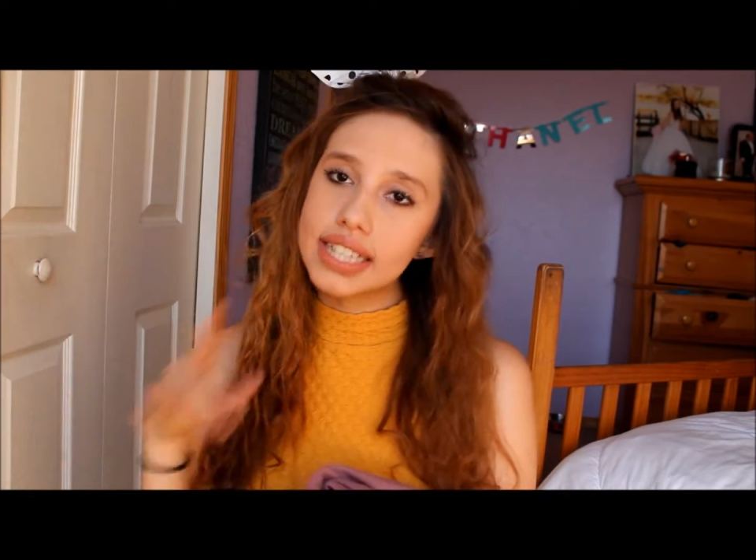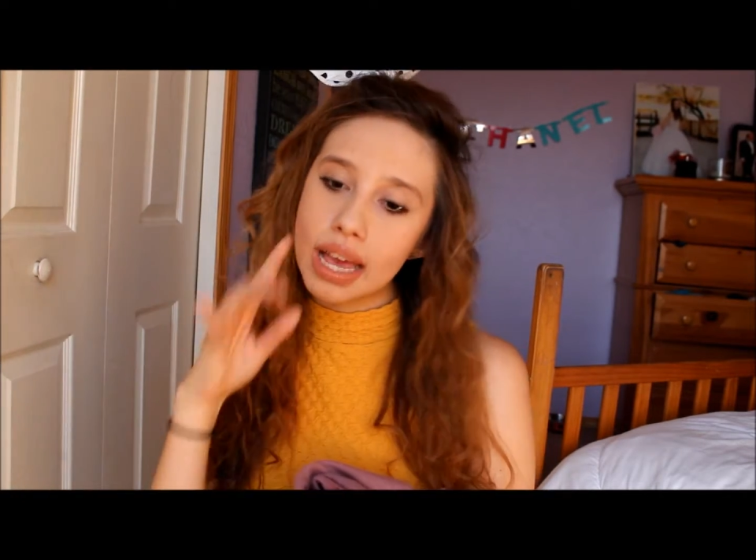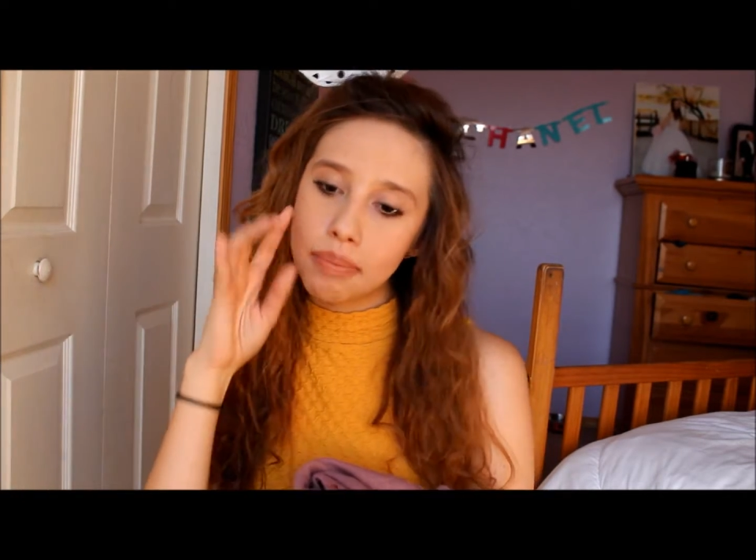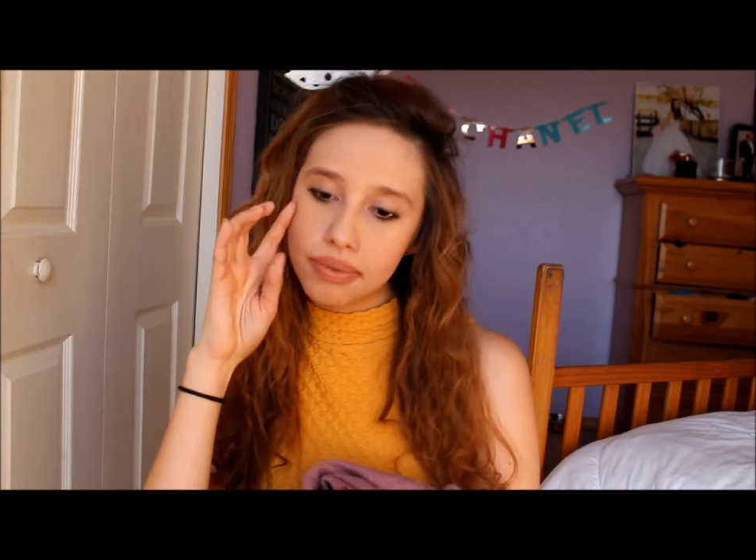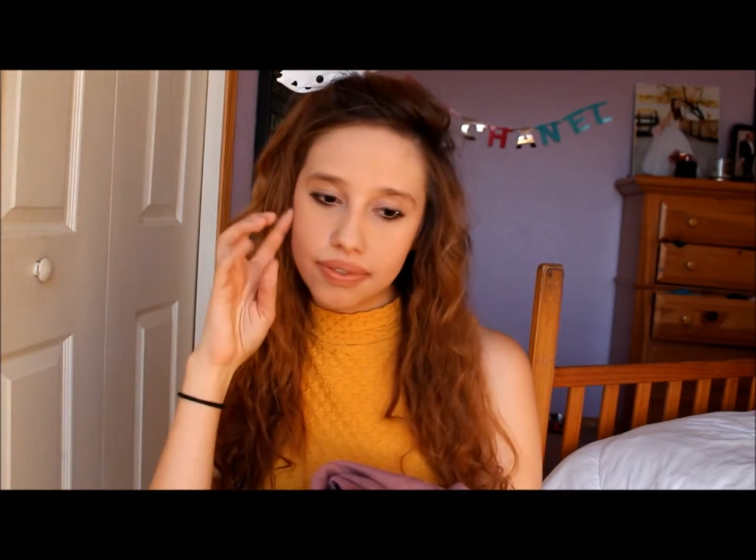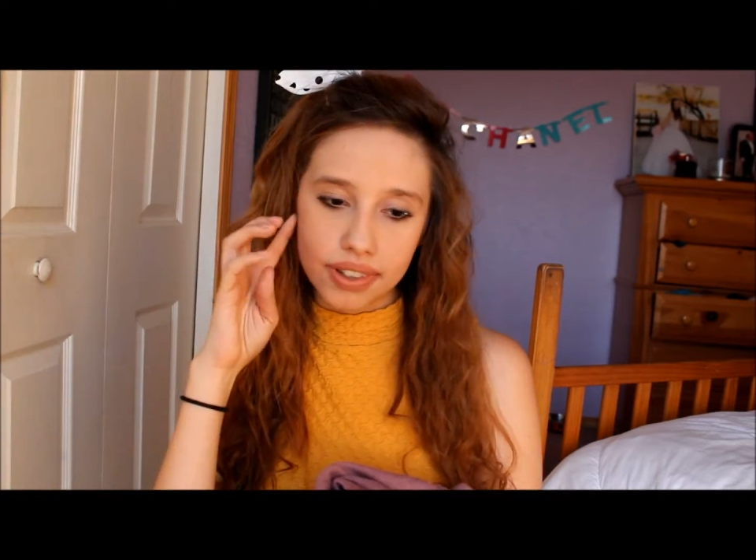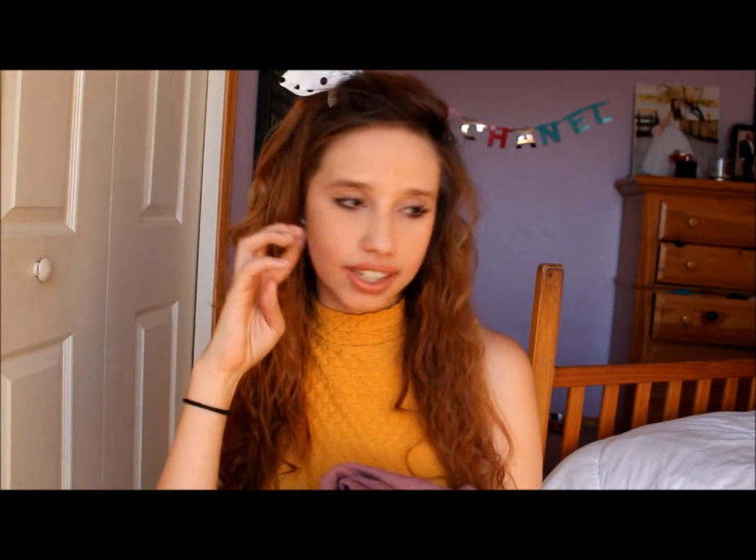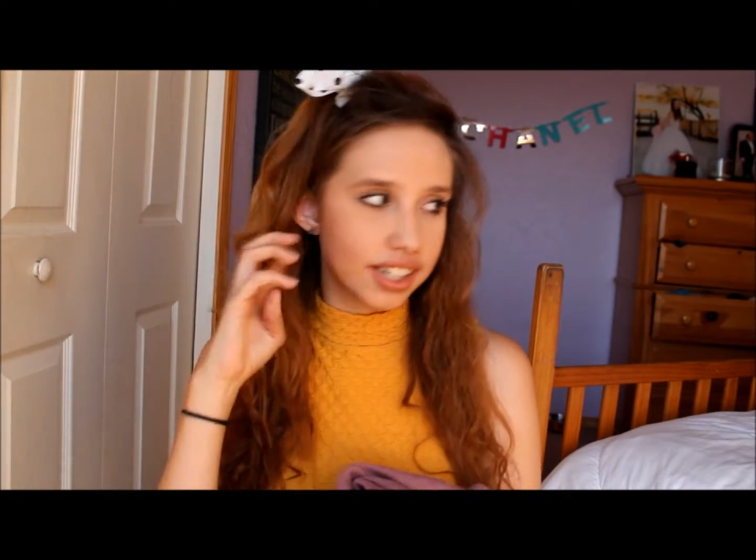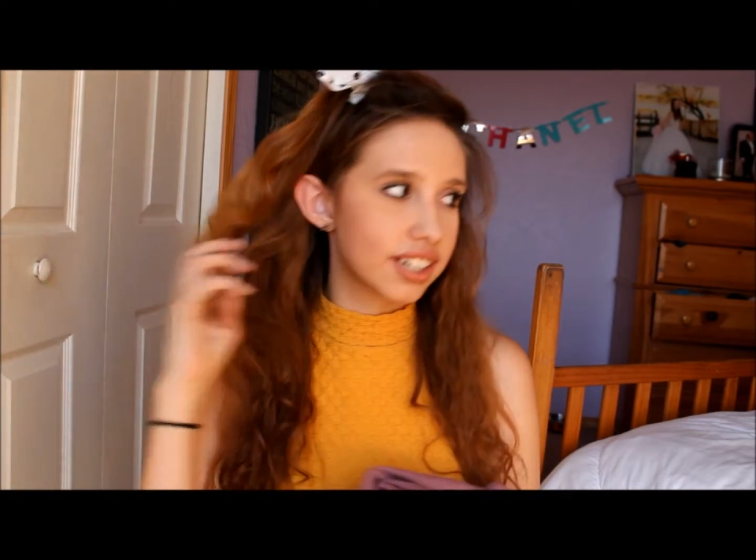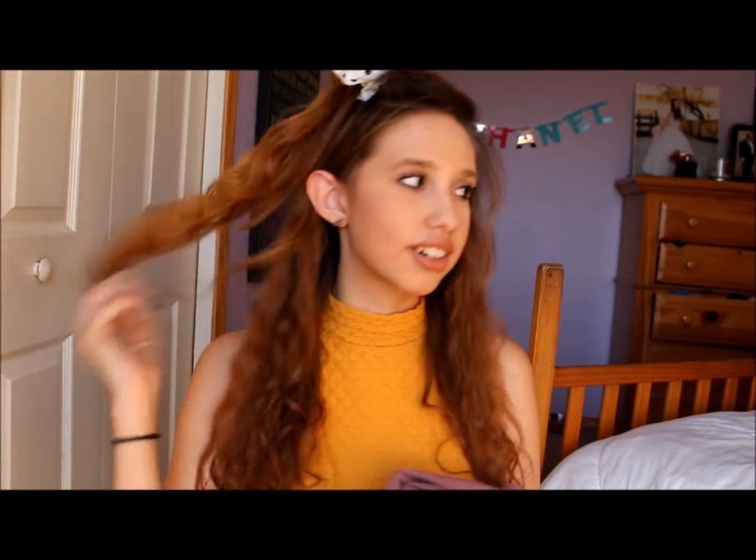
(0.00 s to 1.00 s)
type of
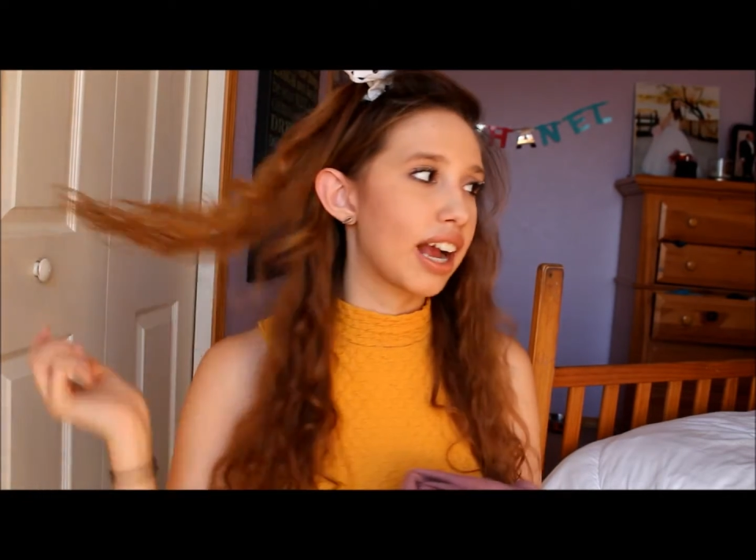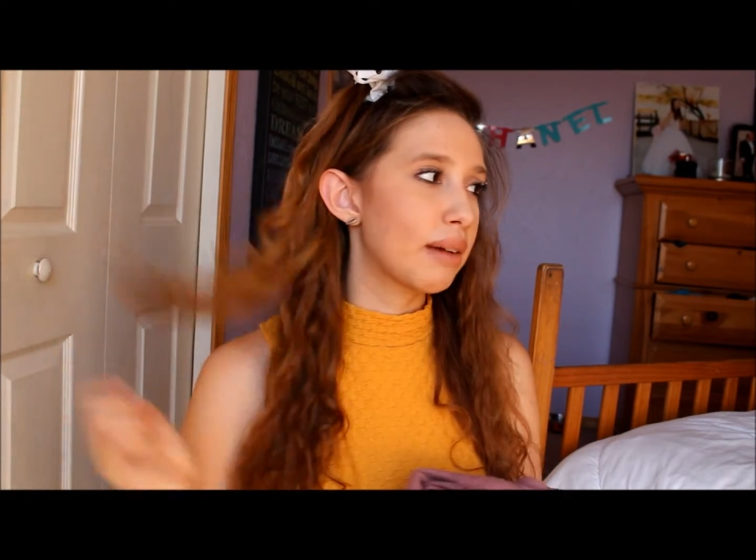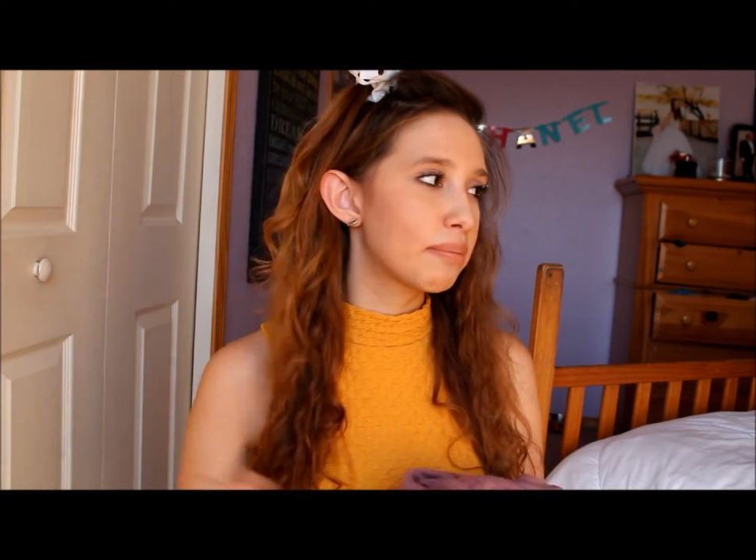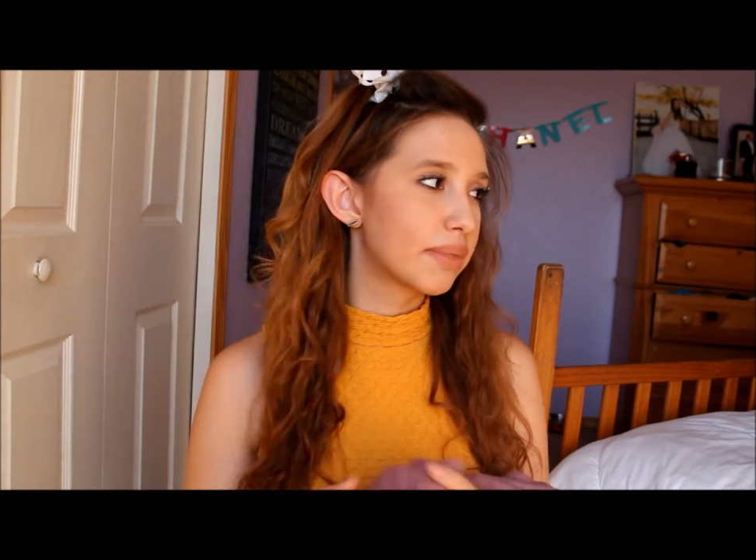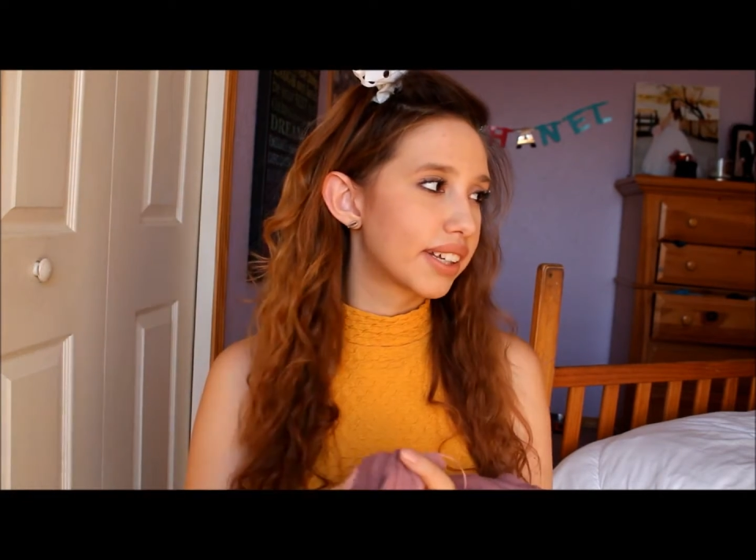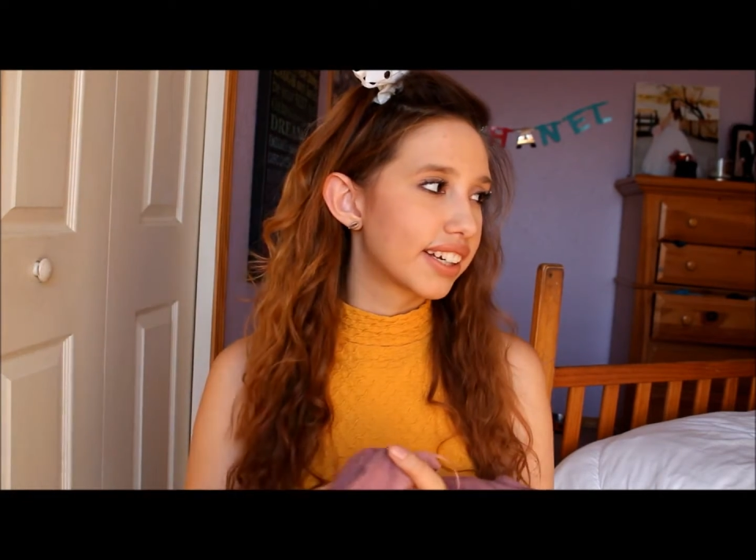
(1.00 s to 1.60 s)
looking crap.